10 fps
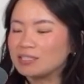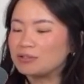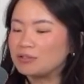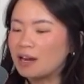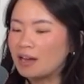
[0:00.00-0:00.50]
and
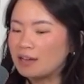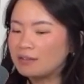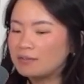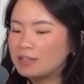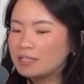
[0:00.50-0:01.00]

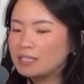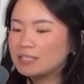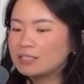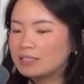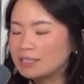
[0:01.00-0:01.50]
drive
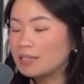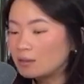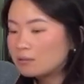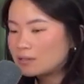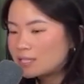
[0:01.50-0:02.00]
to get
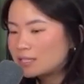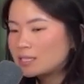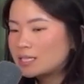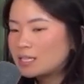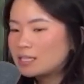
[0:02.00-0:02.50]
those things
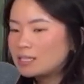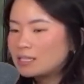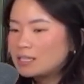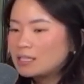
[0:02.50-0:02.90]
done.